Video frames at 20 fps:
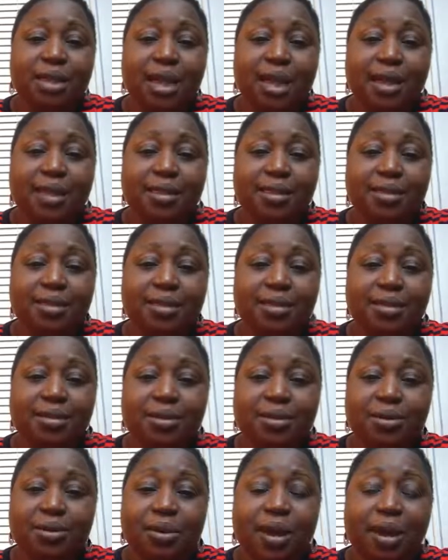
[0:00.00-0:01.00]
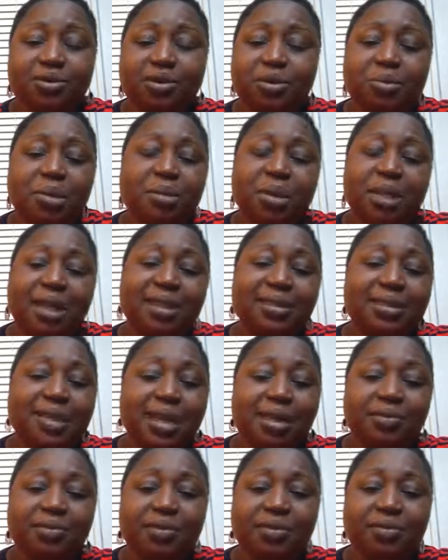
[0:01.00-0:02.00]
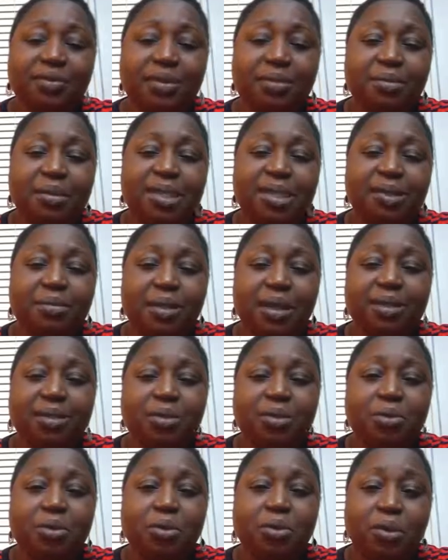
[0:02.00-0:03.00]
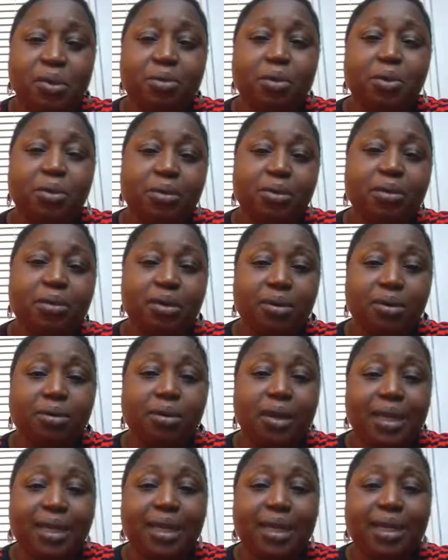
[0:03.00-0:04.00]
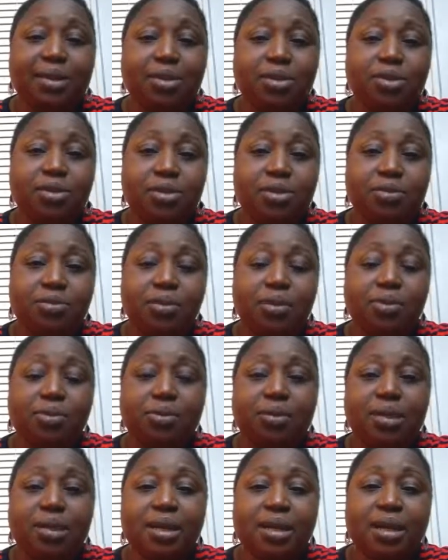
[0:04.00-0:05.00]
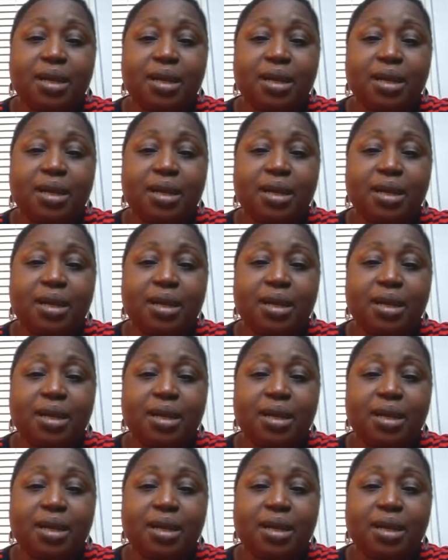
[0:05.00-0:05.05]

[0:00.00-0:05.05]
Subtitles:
And so after maybe like 10-15 minutes by the door, we both went into the room.